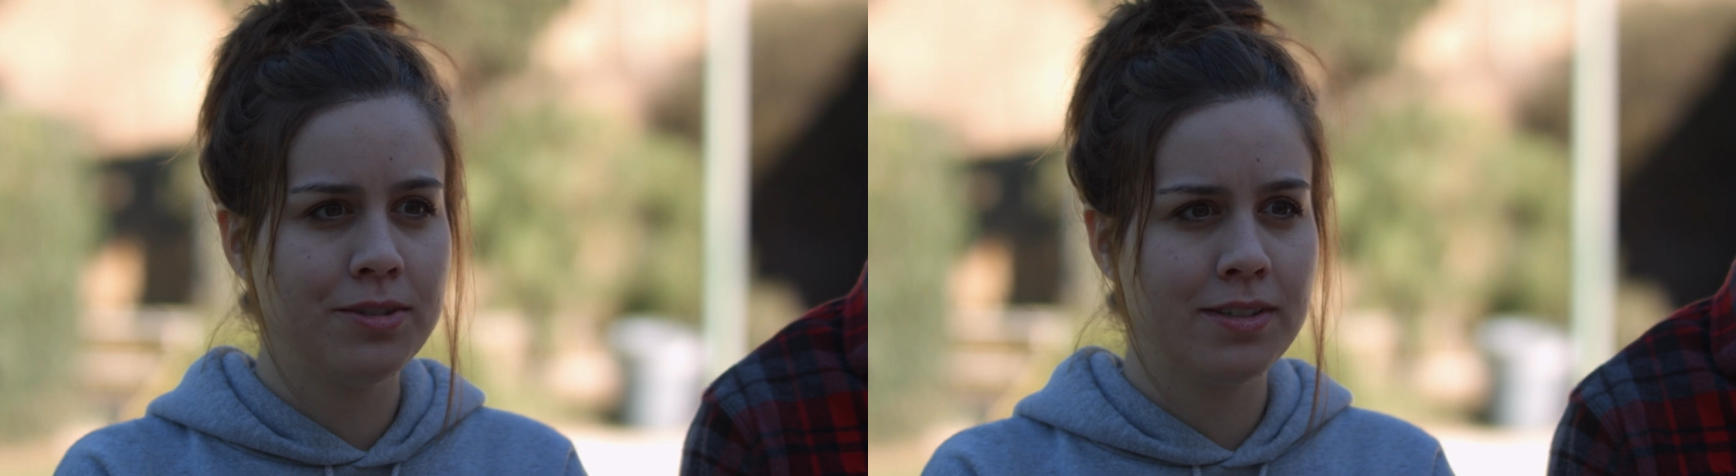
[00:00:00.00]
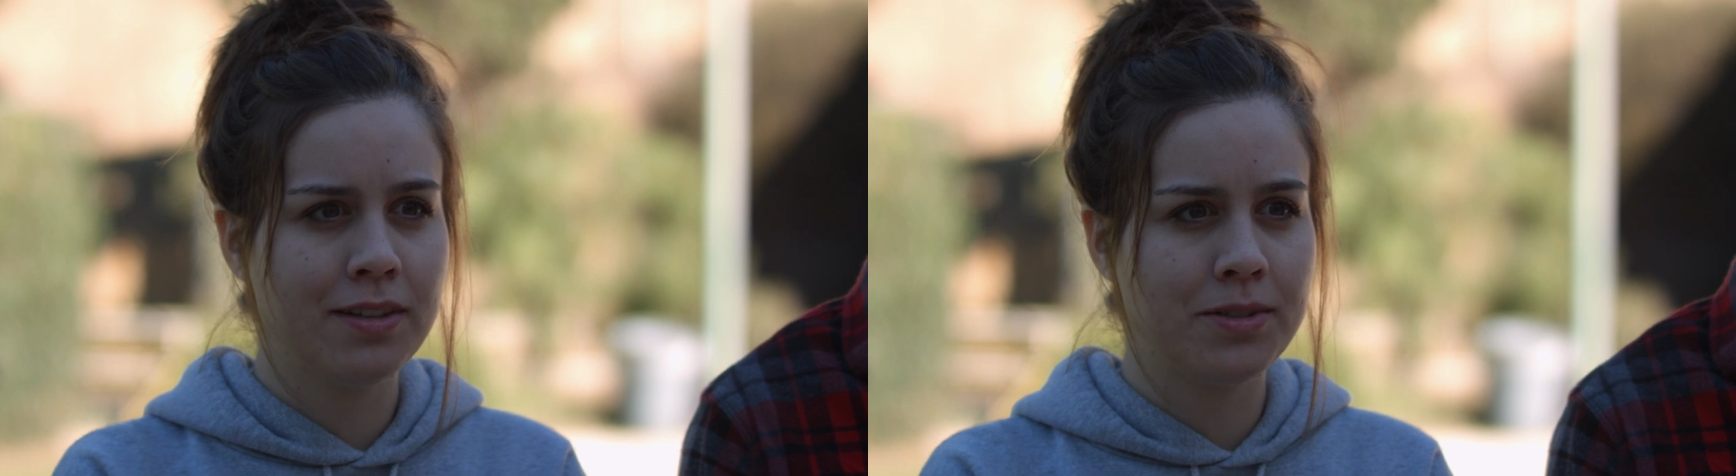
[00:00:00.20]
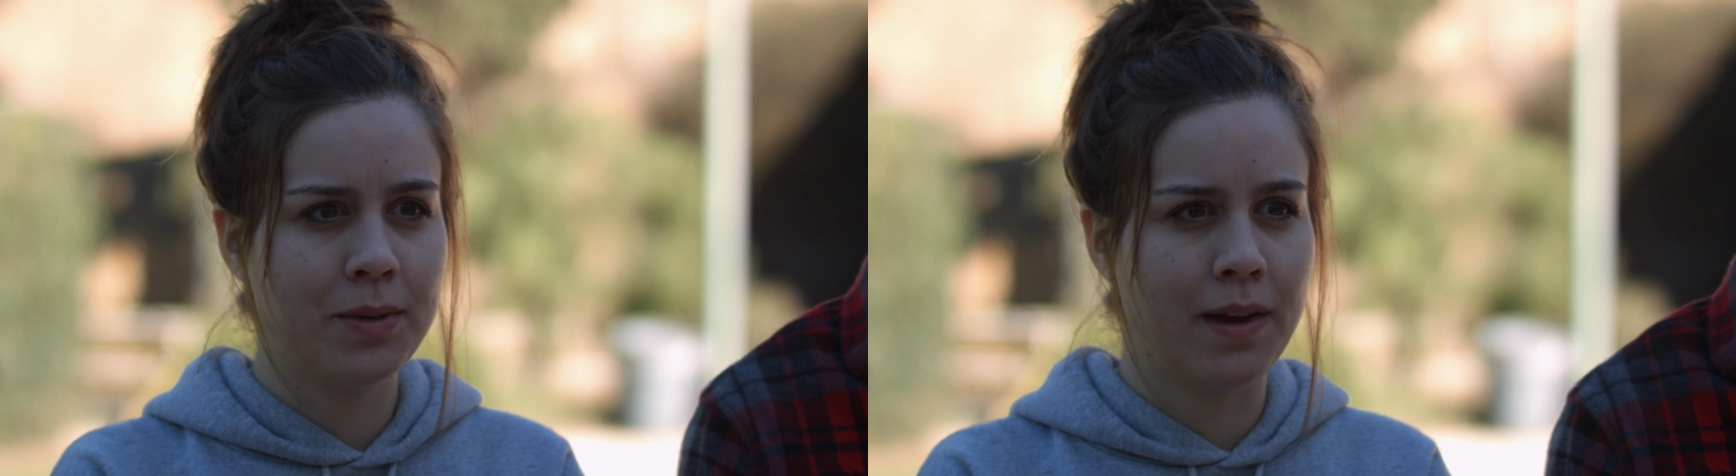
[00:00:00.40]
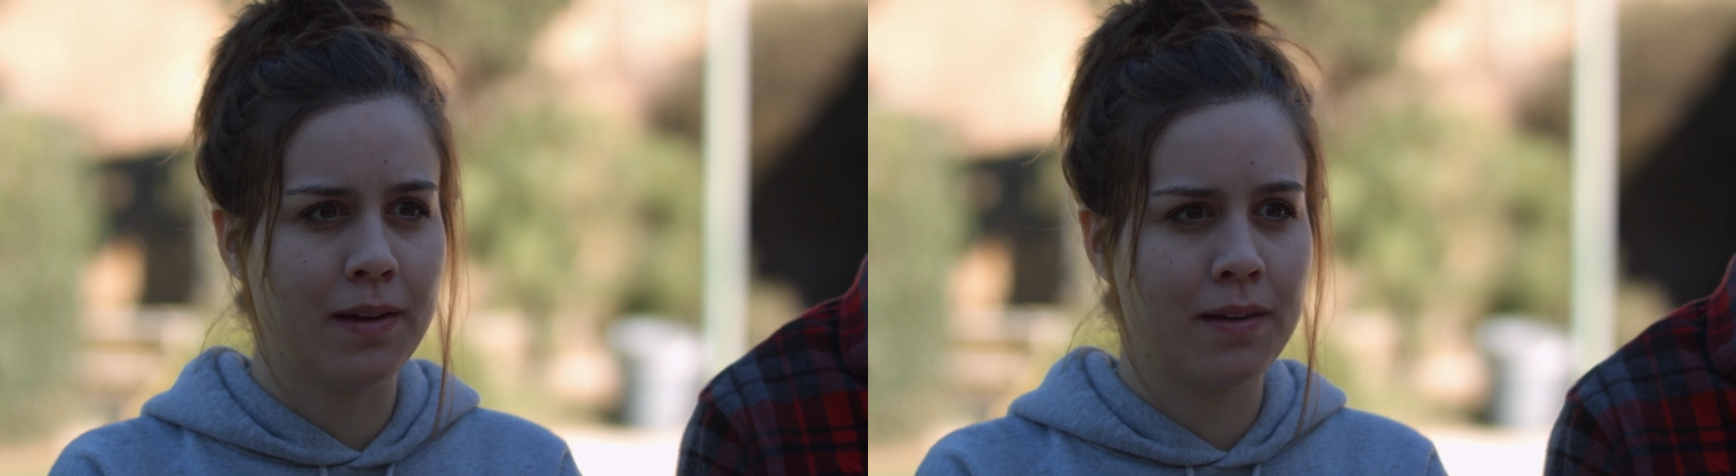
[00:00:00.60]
you just say it's okay?